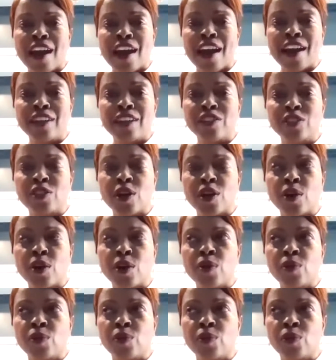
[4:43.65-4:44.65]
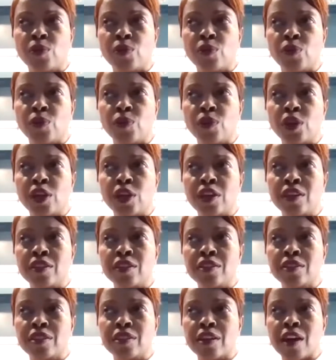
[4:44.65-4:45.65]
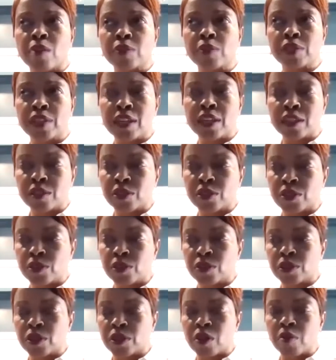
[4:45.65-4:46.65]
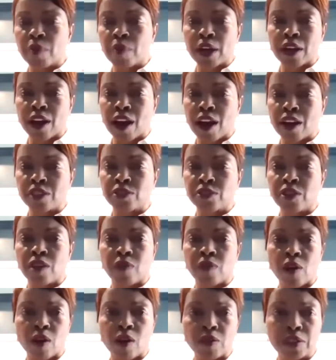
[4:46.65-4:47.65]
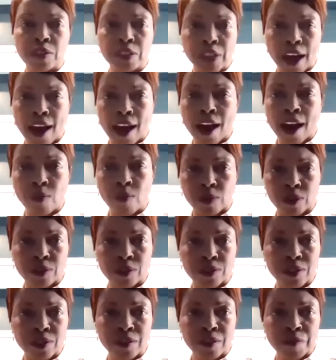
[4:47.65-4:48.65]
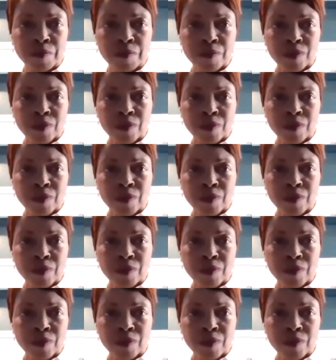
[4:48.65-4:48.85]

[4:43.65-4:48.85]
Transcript: And so I would say to students, oh my gosh, you have all these hours.